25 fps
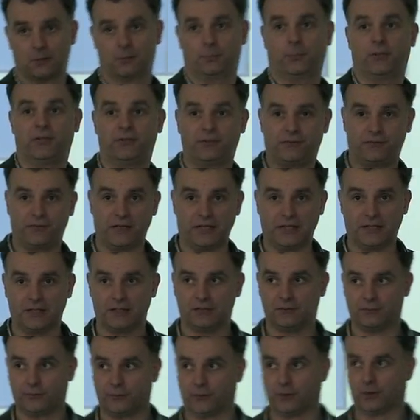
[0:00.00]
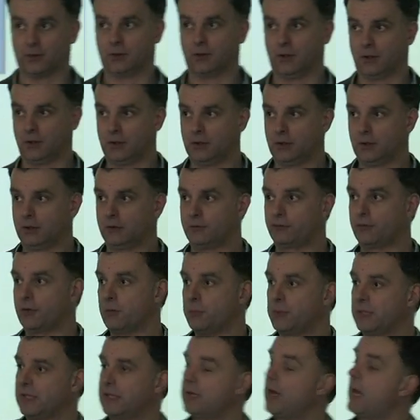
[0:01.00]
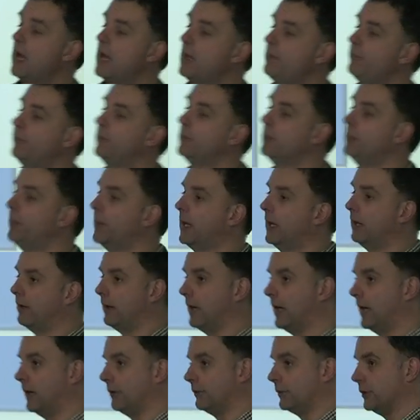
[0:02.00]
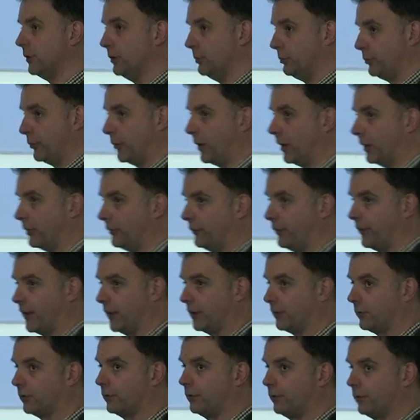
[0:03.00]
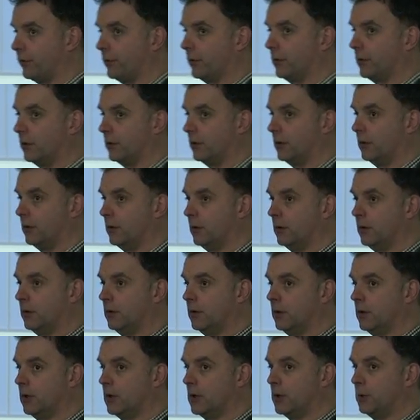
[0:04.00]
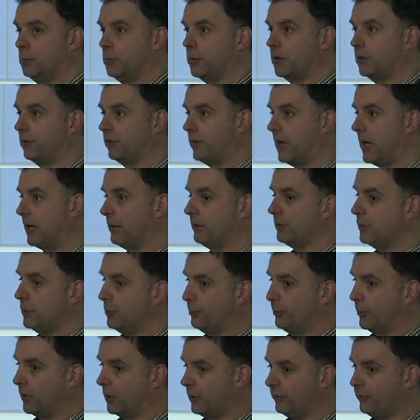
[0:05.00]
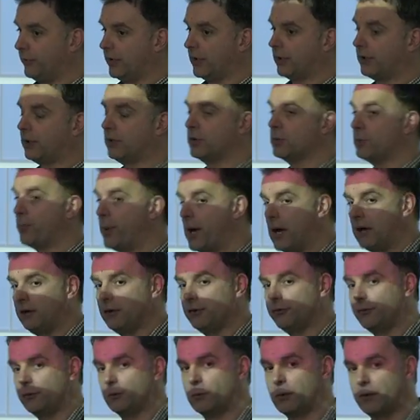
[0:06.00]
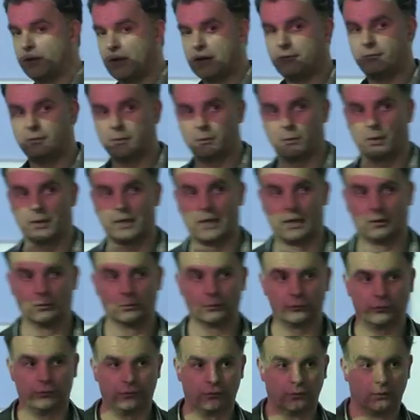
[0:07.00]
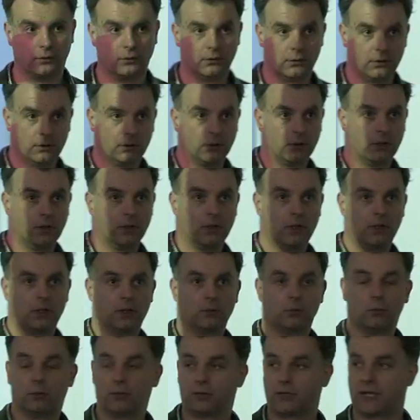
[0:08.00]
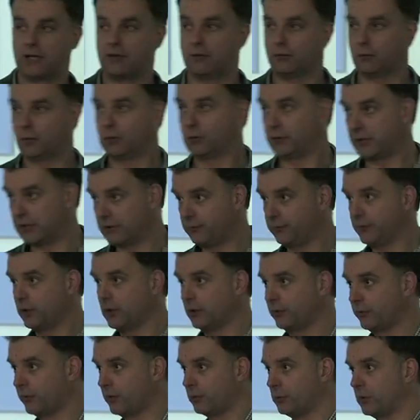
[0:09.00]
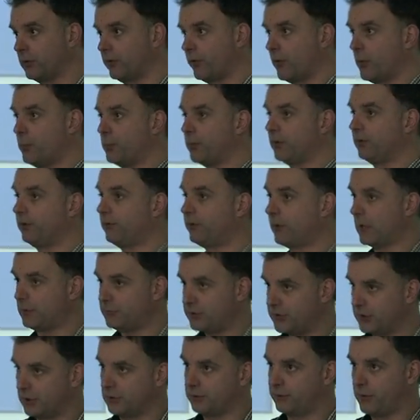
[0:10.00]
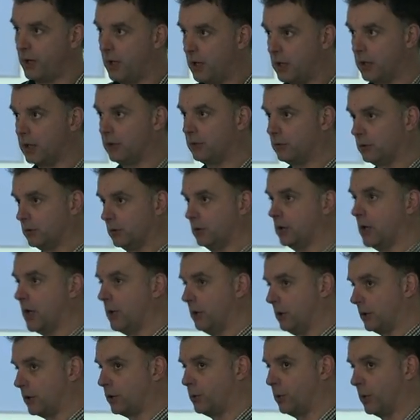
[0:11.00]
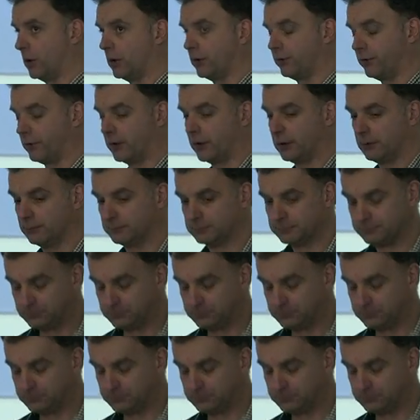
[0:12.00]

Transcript: Perceive. So be careful about how you price things. Because how you price it in comparison with everyone else will give customers the perception of higher or lower quality.